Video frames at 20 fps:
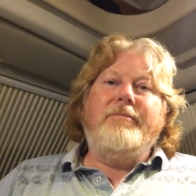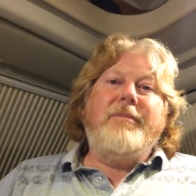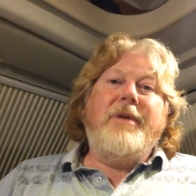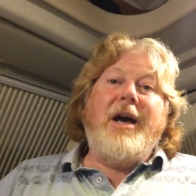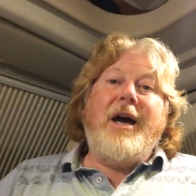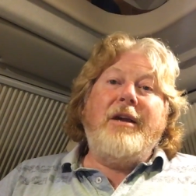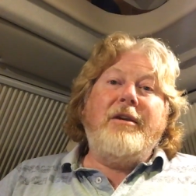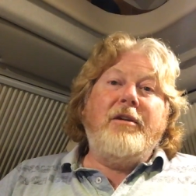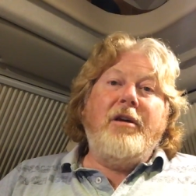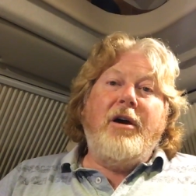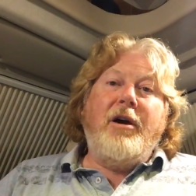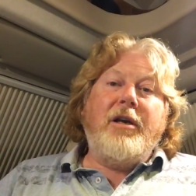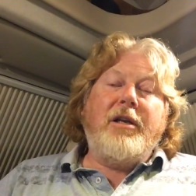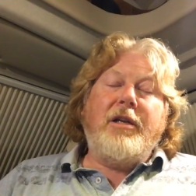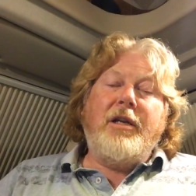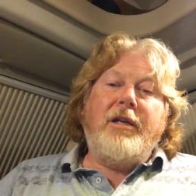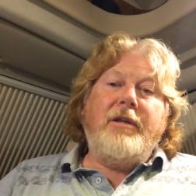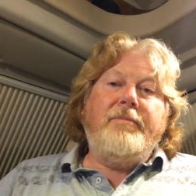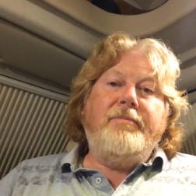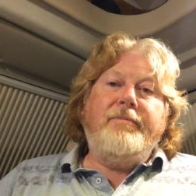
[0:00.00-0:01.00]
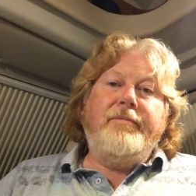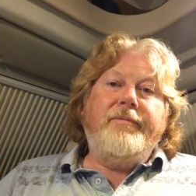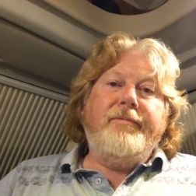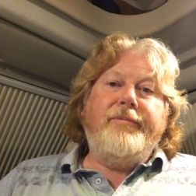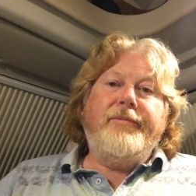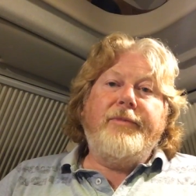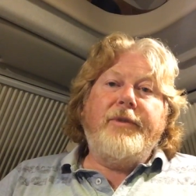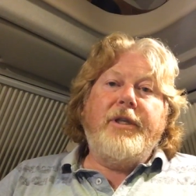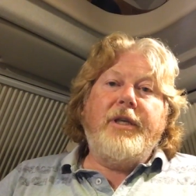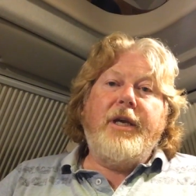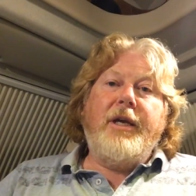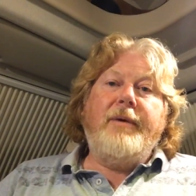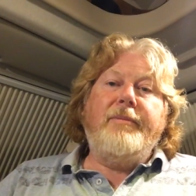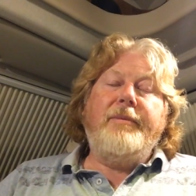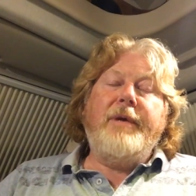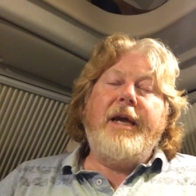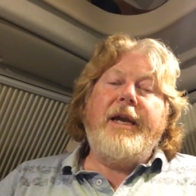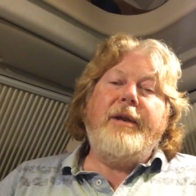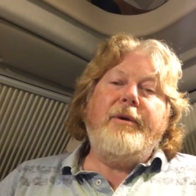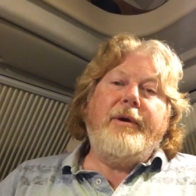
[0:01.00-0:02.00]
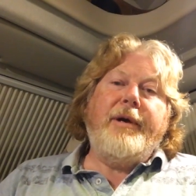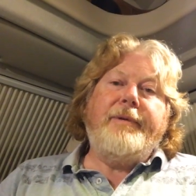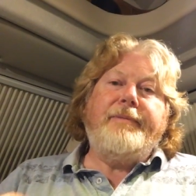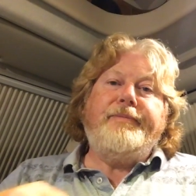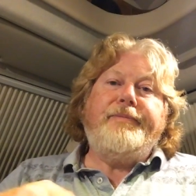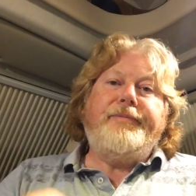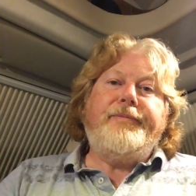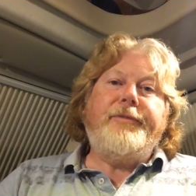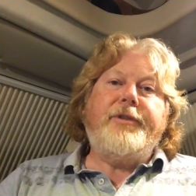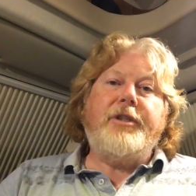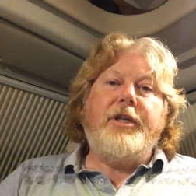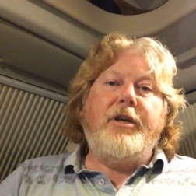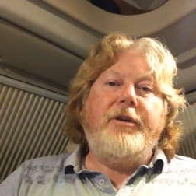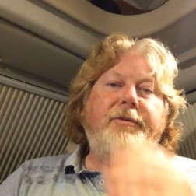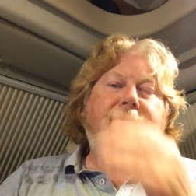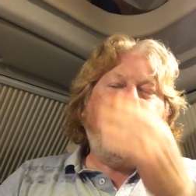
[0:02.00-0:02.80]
Unlikely. Anyway, so